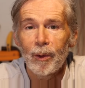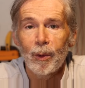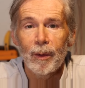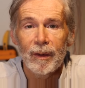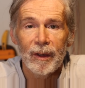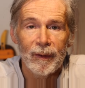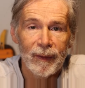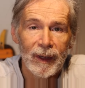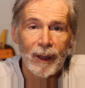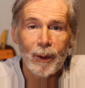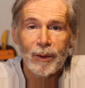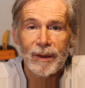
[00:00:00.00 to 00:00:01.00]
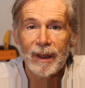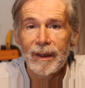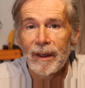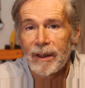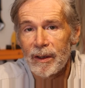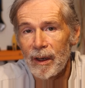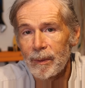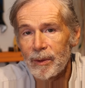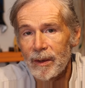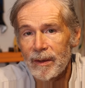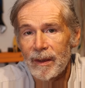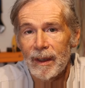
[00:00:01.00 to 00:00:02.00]
through the videos and
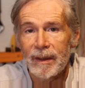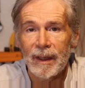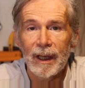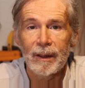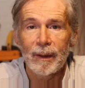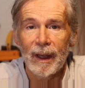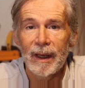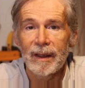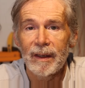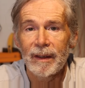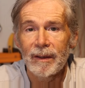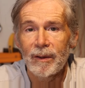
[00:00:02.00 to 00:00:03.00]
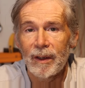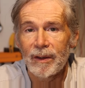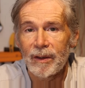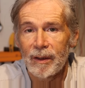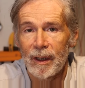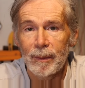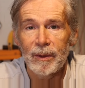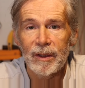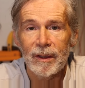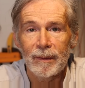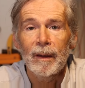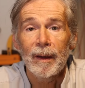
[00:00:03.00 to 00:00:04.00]
descriptions, etc. and
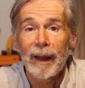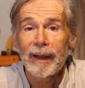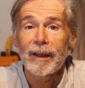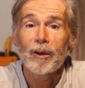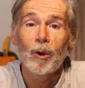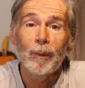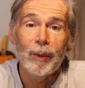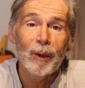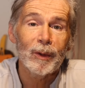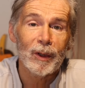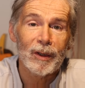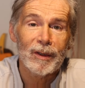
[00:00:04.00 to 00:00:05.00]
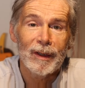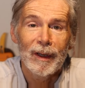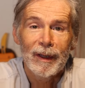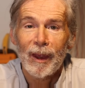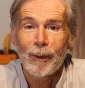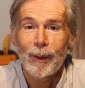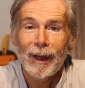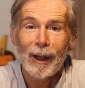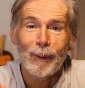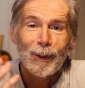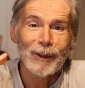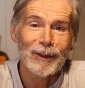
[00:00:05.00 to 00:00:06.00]
transcripts. Like computers, when I
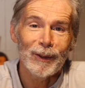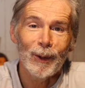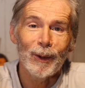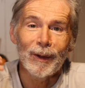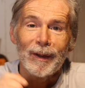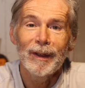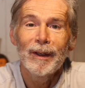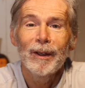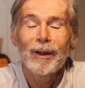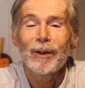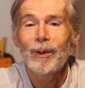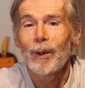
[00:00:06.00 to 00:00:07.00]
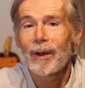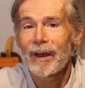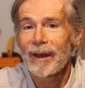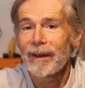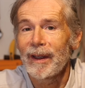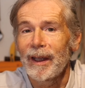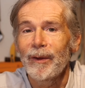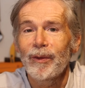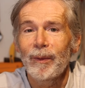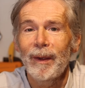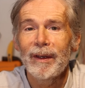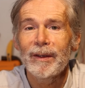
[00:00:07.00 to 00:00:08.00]
was young, took the
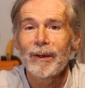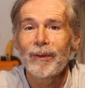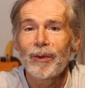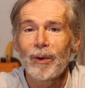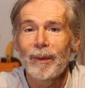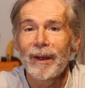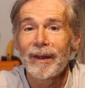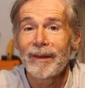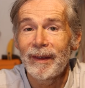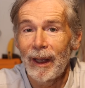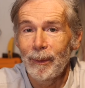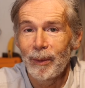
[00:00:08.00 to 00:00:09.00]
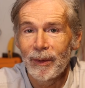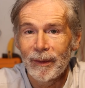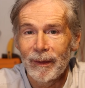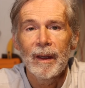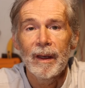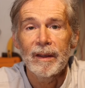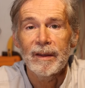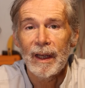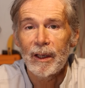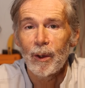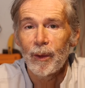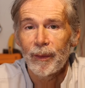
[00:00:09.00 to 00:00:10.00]
information from a tape
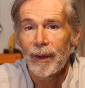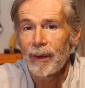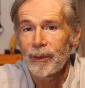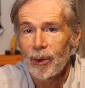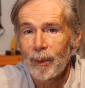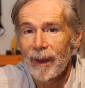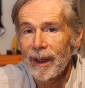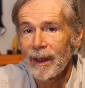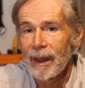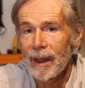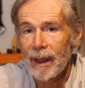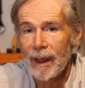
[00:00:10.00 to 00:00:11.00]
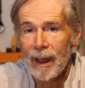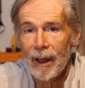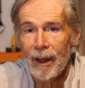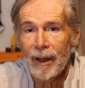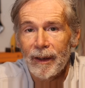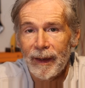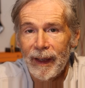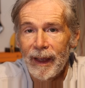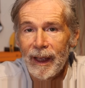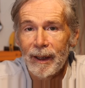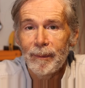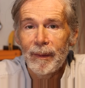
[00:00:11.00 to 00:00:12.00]
instead of from a
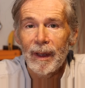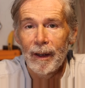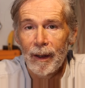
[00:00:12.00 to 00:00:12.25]
RAM